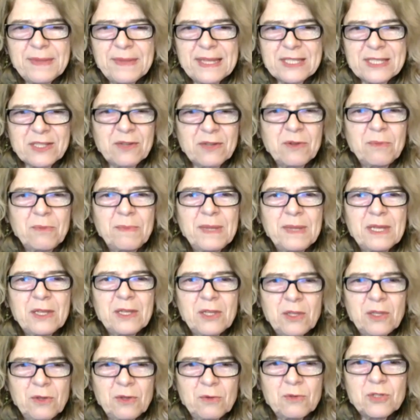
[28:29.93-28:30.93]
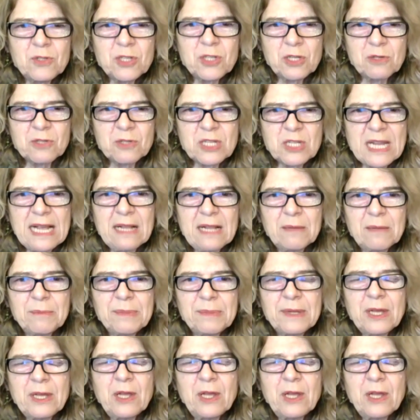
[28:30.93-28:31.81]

that's going to be a huge, huge help